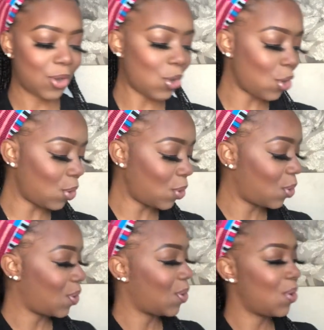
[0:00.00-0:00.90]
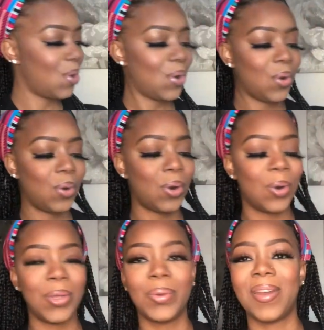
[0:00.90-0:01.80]
who, who
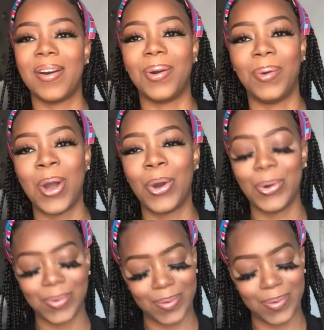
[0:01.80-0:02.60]
you know? Who?